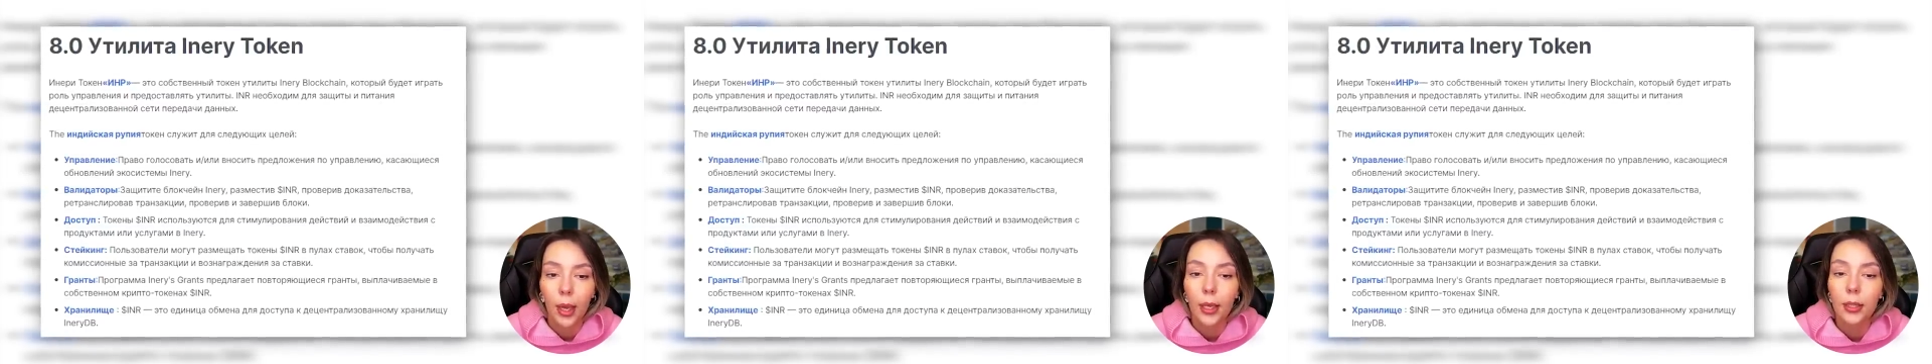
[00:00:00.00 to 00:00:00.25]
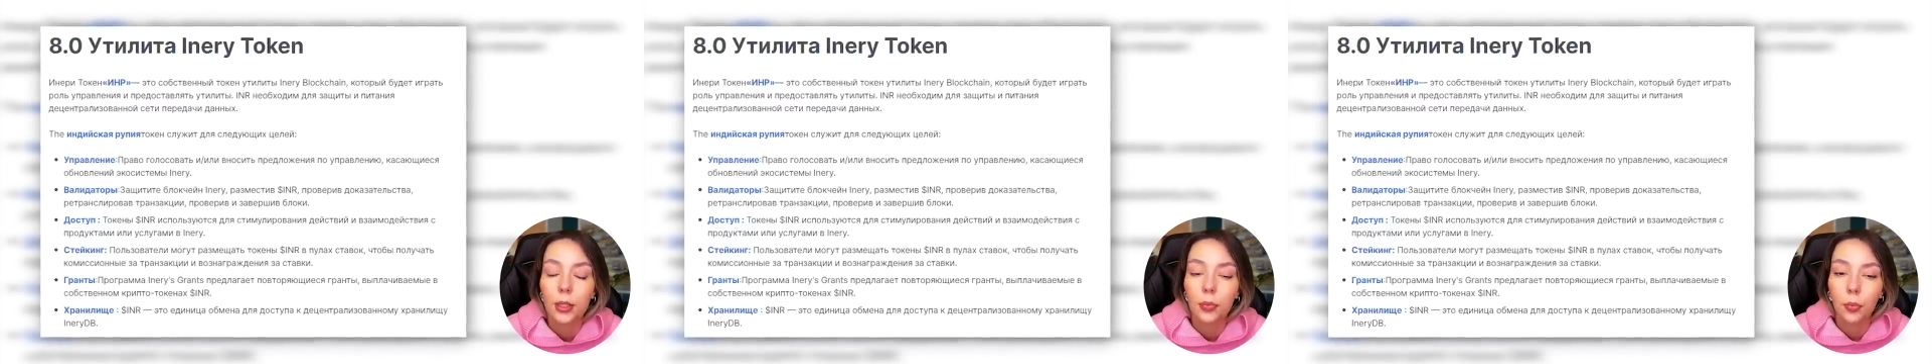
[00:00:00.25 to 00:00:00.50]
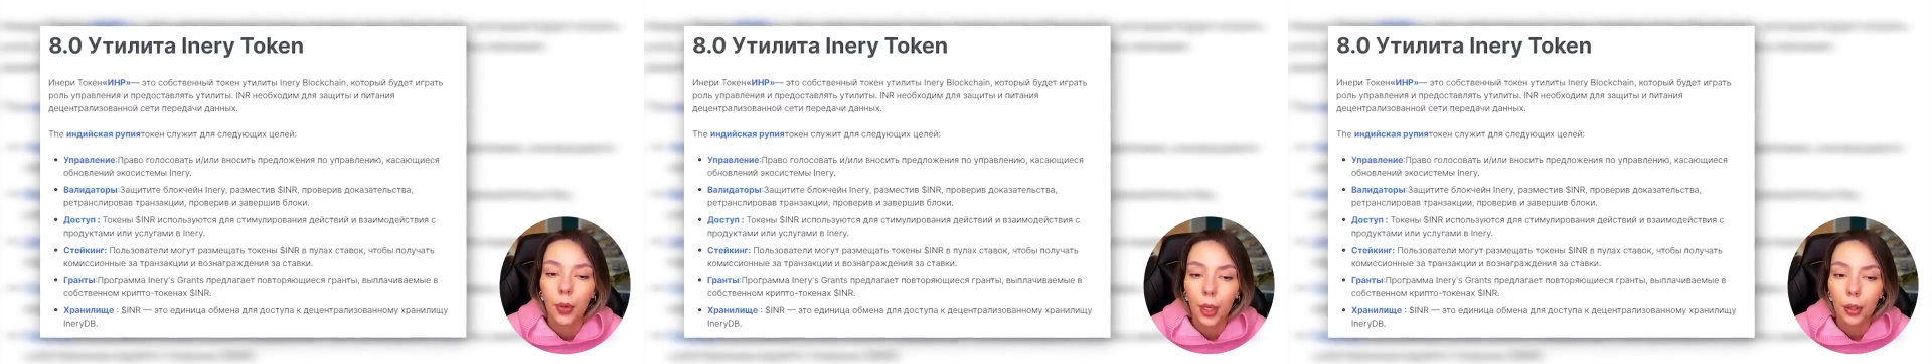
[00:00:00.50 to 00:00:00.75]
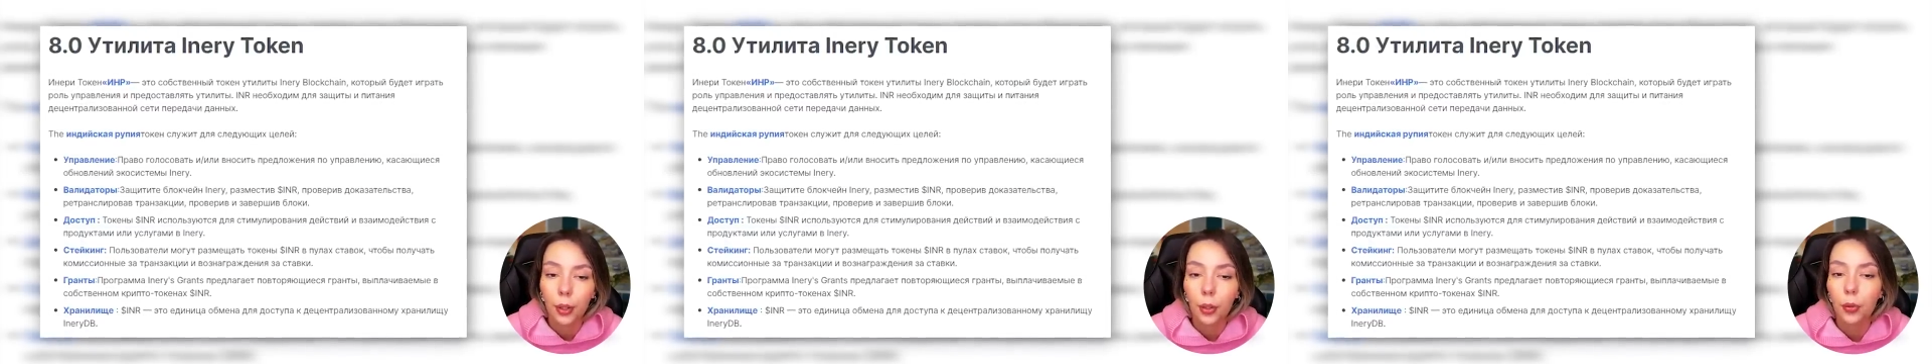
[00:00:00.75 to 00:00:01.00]
its
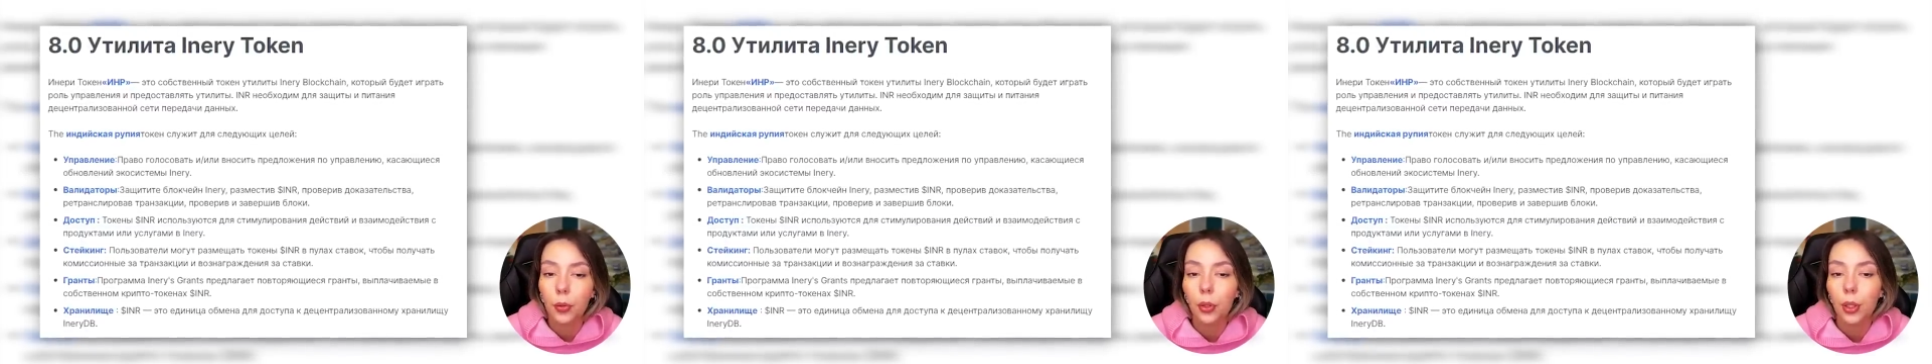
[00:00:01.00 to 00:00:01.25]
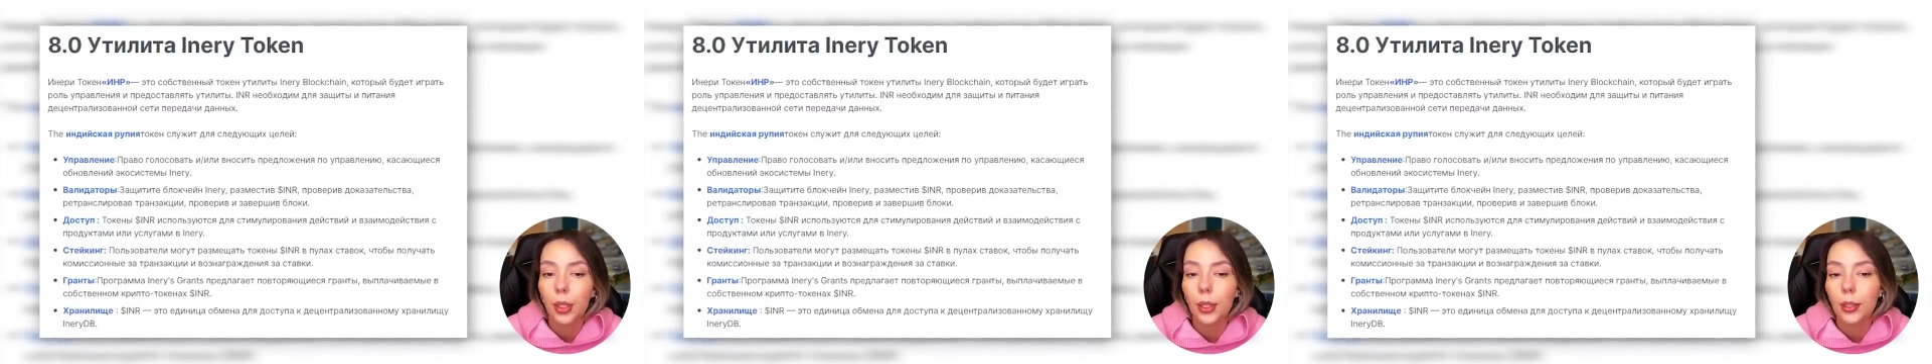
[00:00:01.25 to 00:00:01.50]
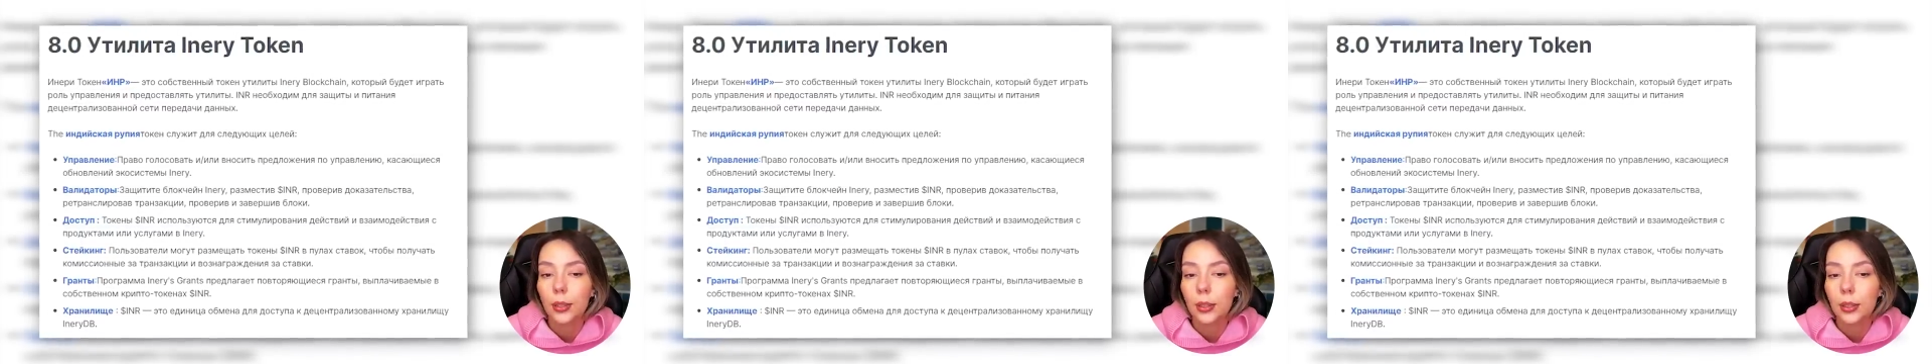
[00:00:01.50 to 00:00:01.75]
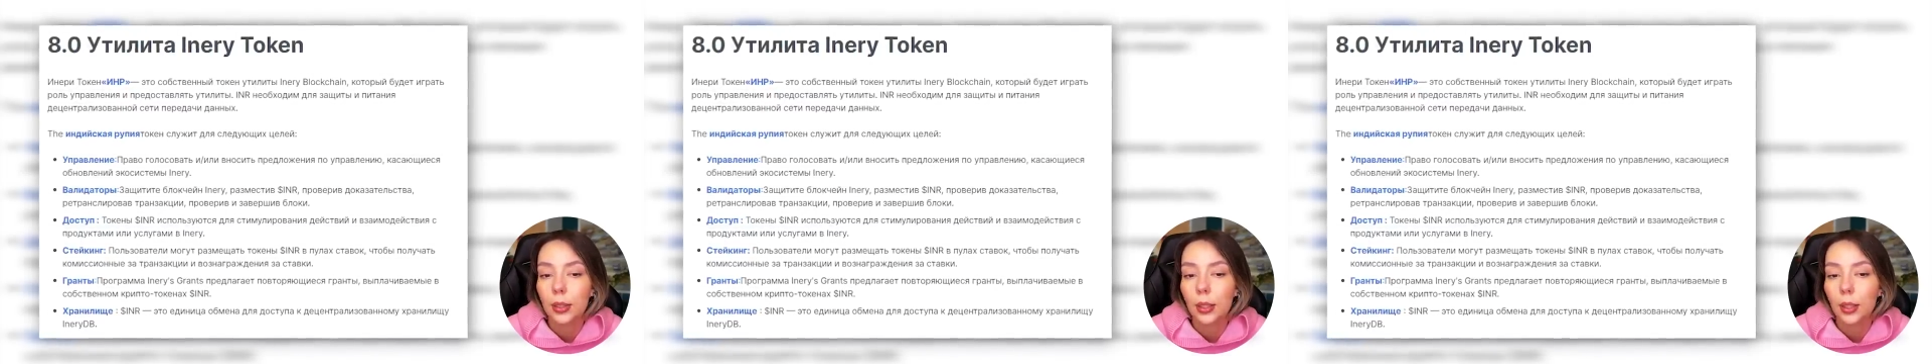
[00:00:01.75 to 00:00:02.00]
value
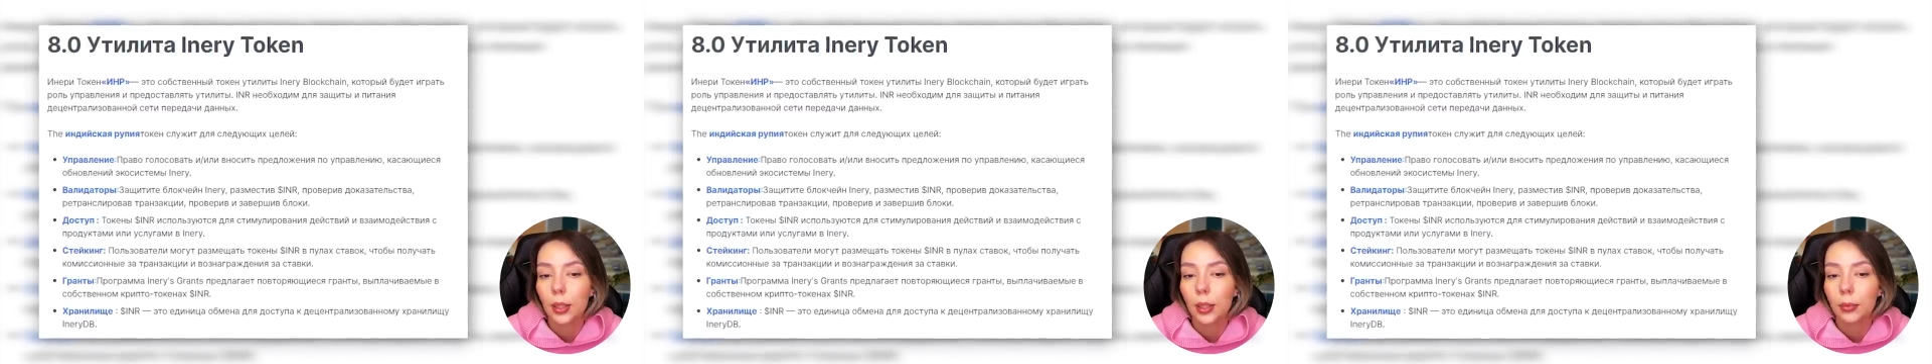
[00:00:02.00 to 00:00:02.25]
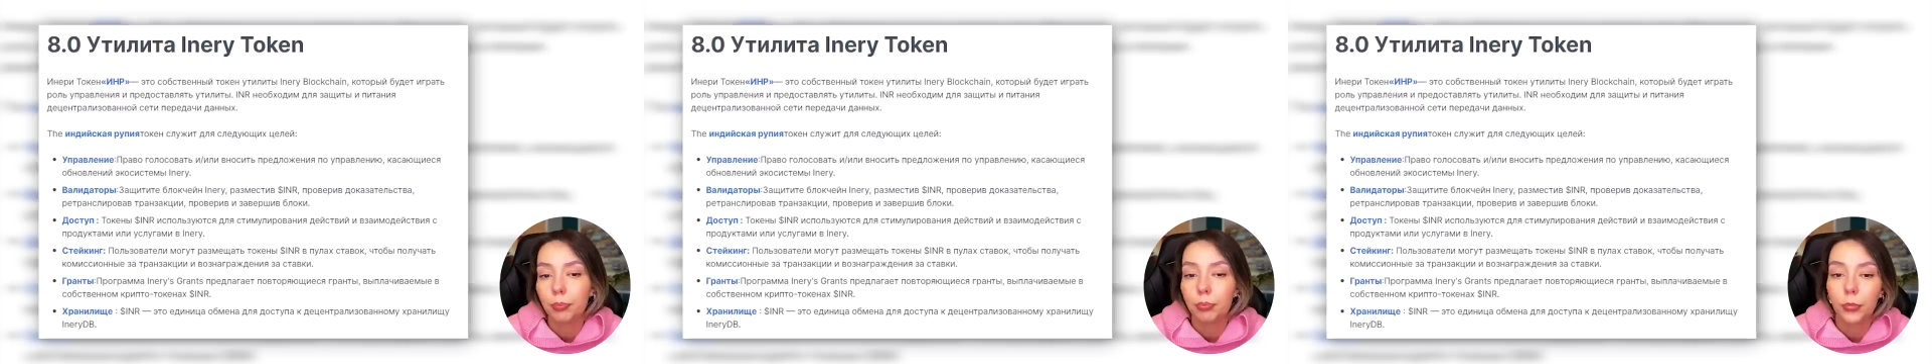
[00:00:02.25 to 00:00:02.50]
is uh,